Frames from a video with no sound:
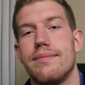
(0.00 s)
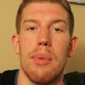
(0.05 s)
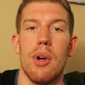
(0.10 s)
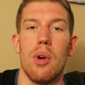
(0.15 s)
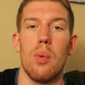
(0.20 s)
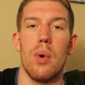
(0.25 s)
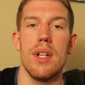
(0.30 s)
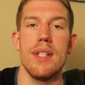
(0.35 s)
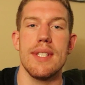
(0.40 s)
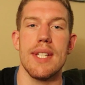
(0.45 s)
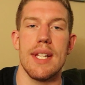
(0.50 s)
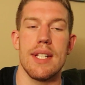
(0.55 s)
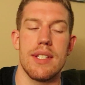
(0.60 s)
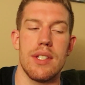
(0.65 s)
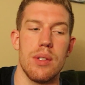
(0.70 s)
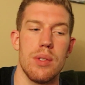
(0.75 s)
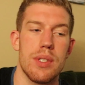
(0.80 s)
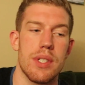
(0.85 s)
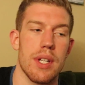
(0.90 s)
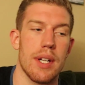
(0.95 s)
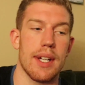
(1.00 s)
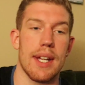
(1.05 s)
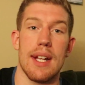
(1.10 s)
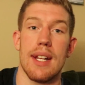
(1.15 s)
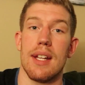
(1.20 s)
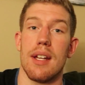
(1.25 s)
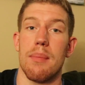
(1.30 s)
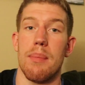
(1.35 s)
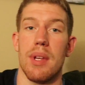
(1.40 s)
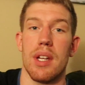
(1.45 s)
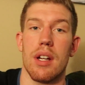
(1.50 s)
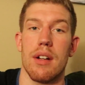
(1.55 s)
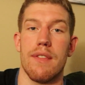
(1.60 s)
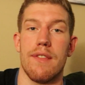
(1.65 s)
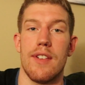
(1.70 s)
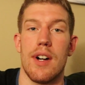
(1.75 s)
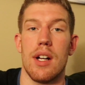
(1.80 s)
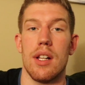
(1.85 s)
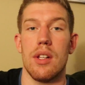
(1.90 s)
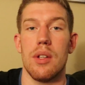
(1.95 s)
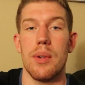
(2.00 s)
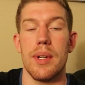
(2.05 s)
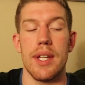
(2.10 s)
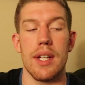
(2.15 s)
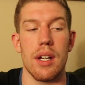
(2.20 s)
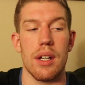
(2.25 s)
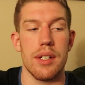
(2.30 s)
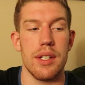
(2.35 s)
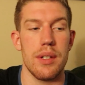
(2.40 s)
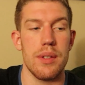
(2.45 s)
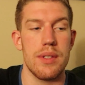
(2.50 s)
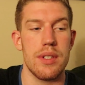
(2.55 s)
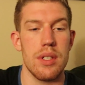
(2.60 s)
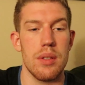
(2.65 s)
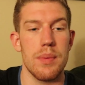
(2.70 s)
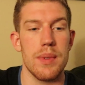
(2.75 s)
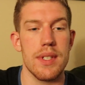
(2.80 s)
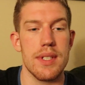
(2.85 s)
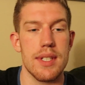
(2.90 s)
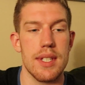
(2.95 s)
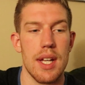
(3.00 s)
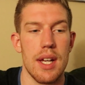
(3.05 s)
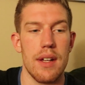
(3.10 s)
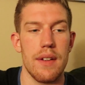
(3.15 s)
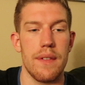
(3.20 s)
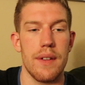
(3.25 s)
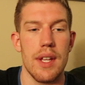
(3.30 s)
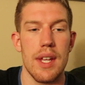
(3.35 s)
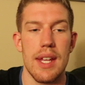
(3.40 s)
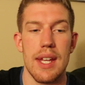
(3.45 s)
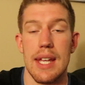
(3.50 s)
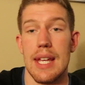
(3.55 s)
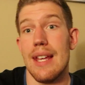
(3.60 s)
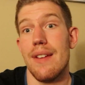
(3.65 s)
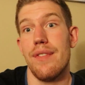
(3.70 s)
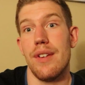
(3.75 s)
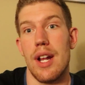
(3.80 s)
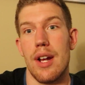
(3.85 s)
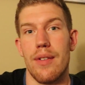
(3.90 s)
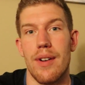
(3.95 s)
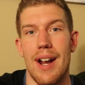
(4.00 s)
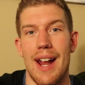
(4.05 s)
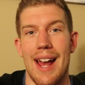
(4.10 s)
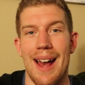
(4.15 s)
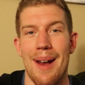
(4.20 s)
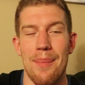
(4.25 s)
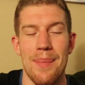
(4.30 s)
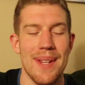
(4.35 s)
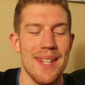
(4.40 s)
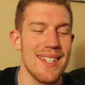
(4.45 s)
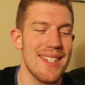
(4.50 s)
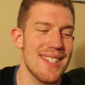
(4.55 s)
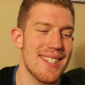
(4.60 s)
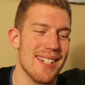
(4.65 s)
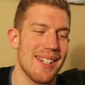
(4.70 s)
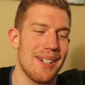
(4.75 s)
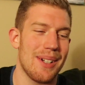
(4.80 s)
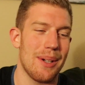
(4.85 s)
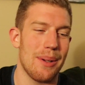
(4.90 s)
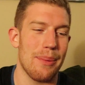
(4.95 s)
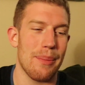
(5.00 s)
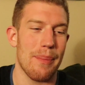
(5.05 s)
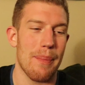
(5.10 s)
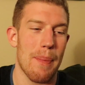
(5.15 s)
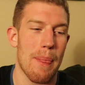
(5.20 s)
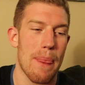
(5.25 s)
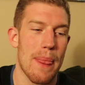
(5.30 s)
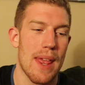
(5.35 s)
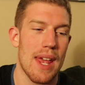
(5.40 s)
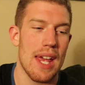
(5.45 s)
But once I do start getting a bigger following on YouTube and stuff, if it ever happens, um,